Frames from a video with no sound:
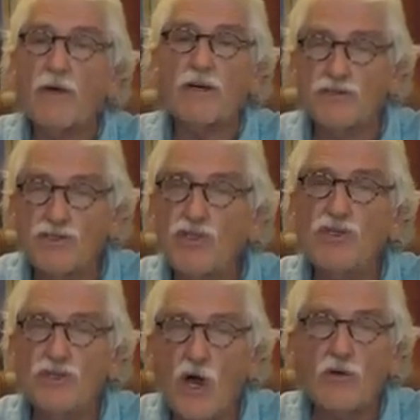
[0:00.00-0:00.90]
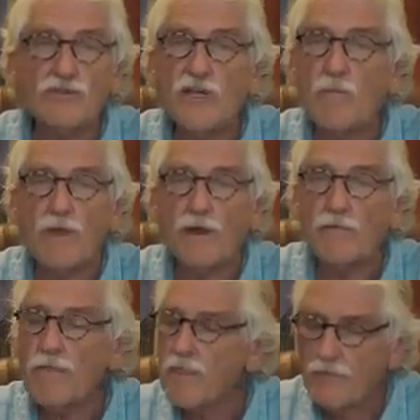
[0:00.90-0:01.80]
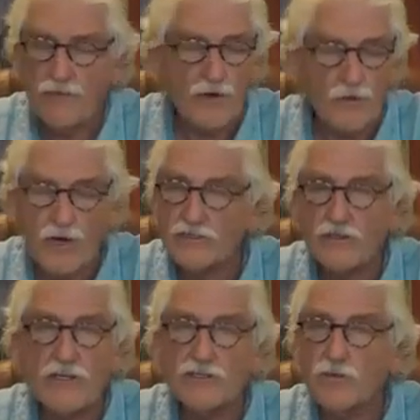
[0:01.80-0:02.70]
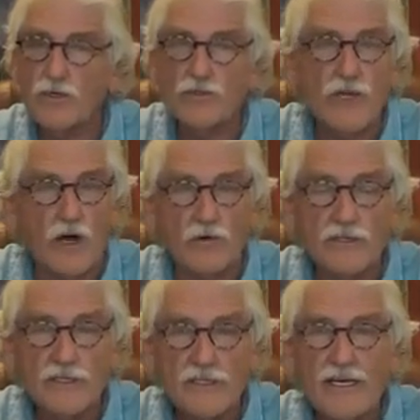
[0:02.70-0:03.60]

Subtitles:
because you know something that the rest of this world don't,